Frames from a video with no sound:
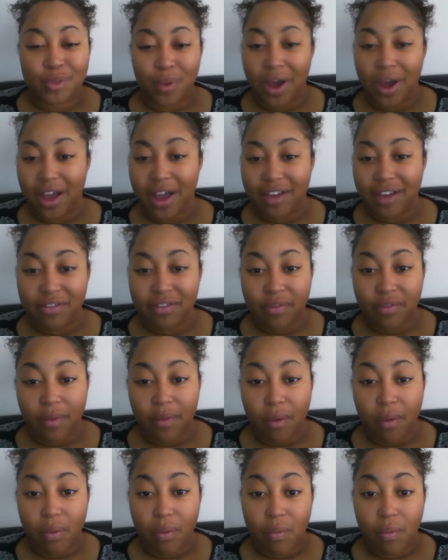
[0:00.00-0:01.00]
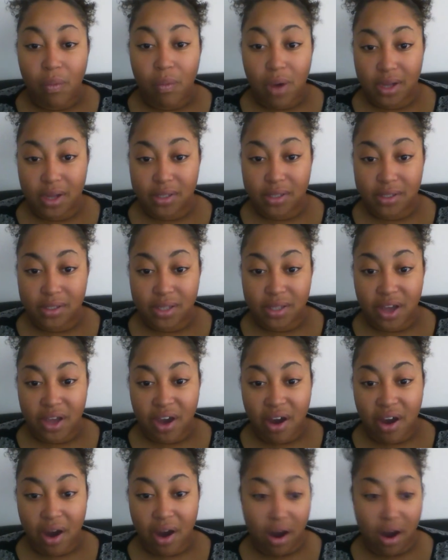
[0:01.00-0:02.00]
wife was
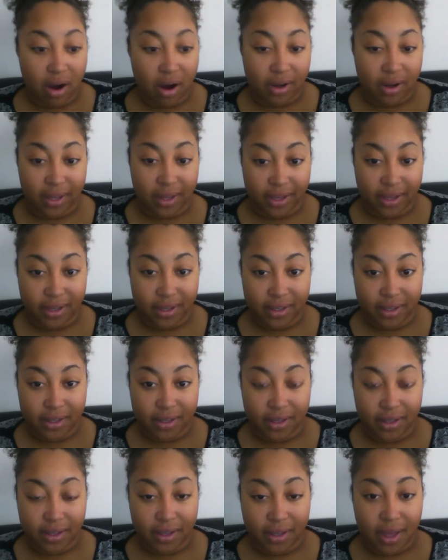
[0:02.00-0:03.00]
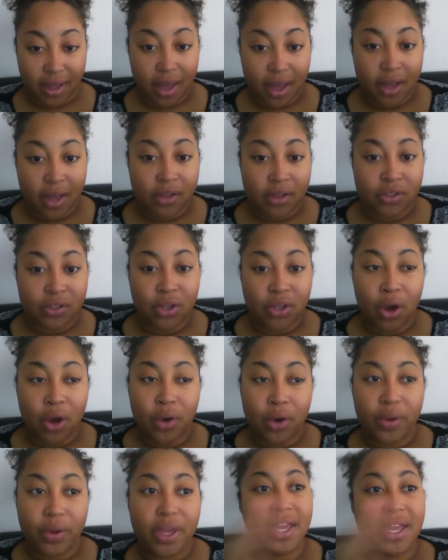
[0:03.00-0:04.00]
a harlot.
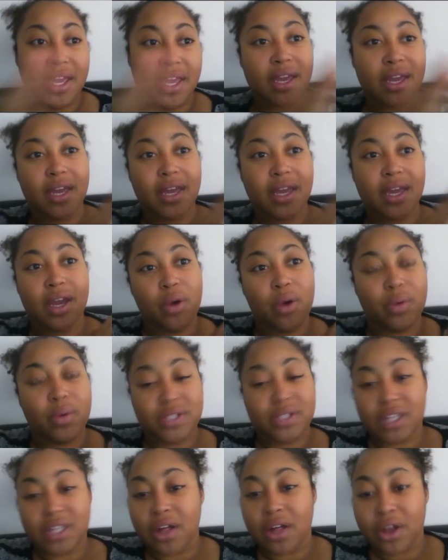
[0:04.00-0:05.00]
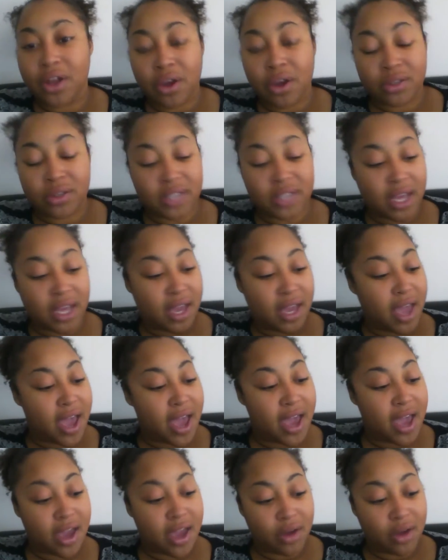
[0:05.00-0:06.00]
So he was telling Hosea,
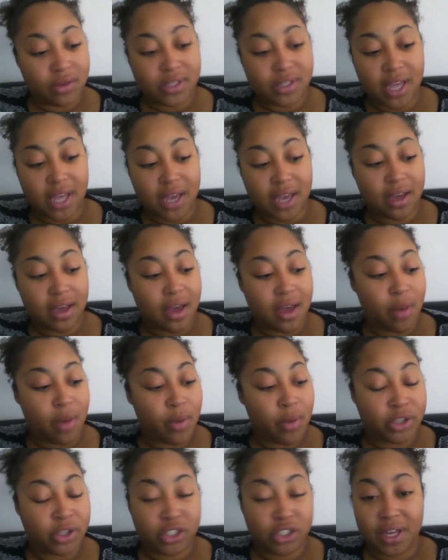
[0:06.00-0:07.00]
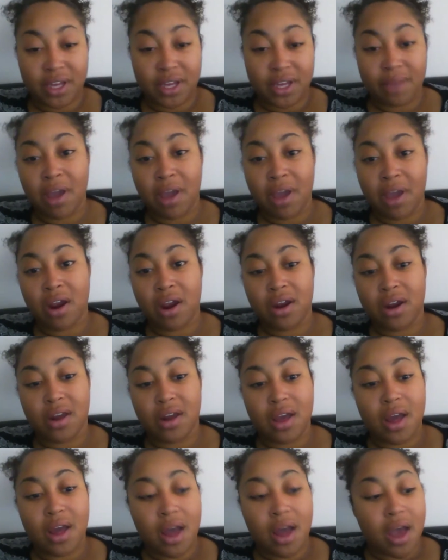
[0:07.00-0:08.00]
hey, Hosea, I want you to get
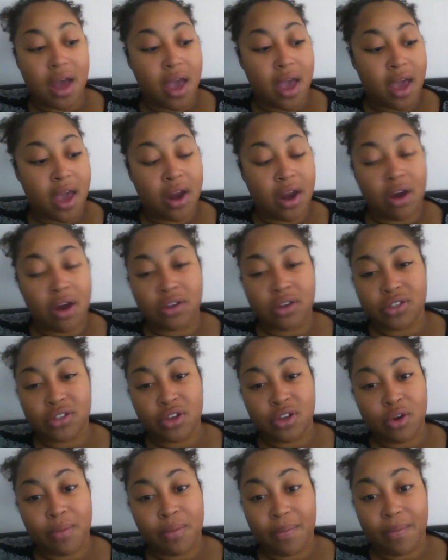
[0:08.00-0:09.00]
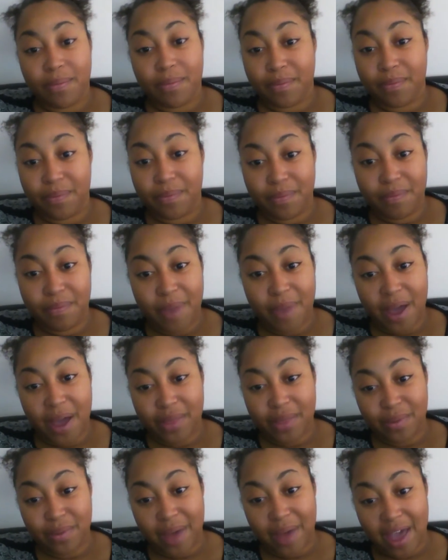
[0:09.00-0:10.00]
married. And also, by
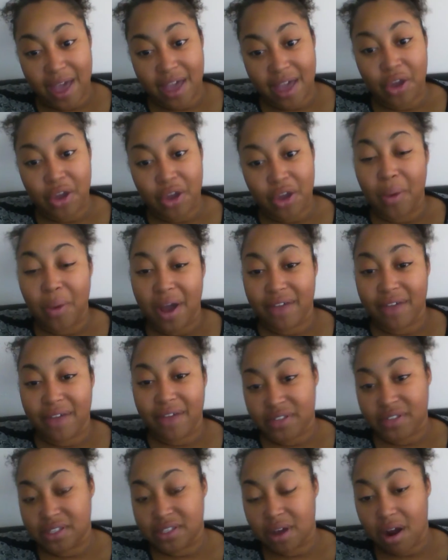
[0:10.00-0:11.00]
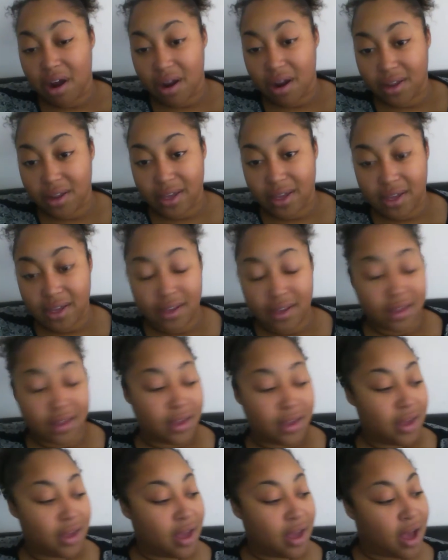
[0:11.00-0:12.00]
the way, your wife is a harlot.
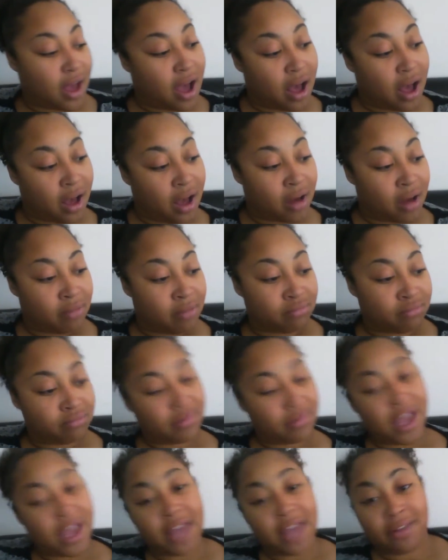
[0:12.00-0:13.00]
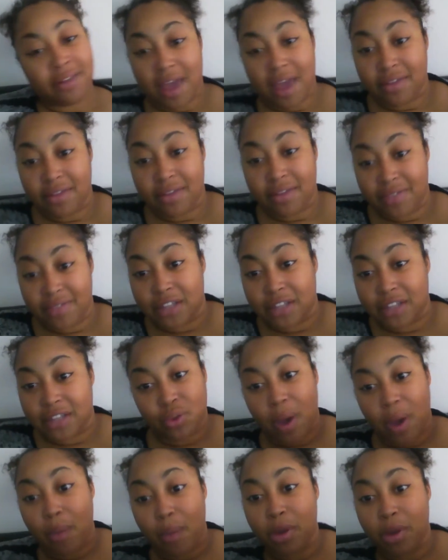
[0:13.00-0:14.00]
Um, and, and that's
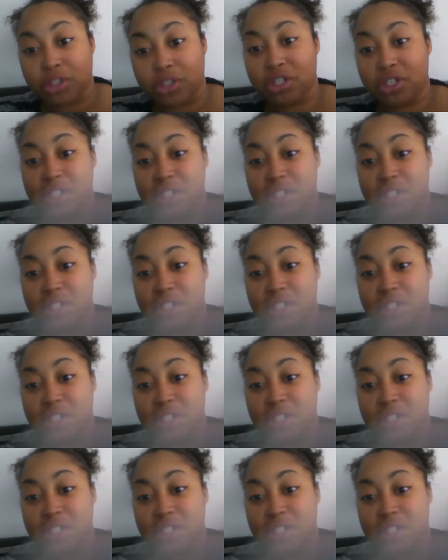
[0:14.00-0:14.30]
who I want